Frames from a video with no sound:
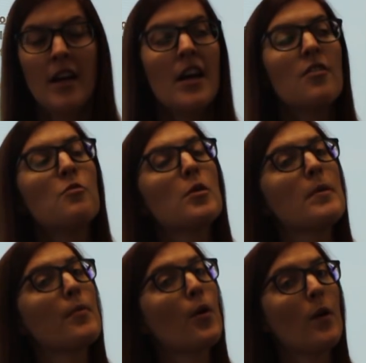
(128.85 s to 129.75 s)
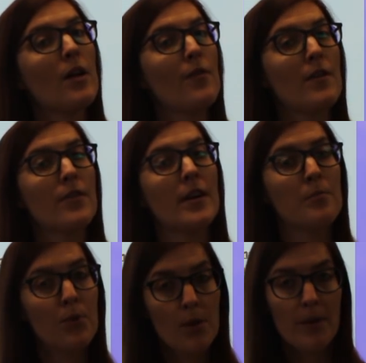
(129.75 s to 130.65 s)
If more people qualify for
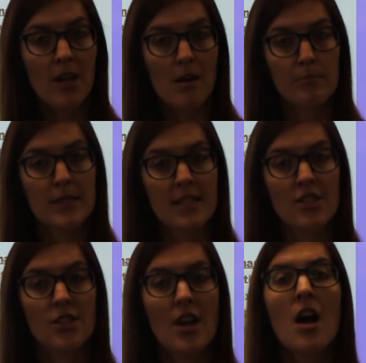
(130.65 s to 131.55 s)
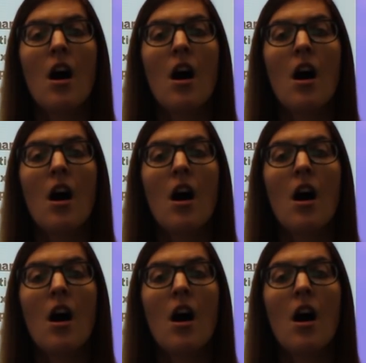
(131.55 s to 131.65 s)
unemployment compensation,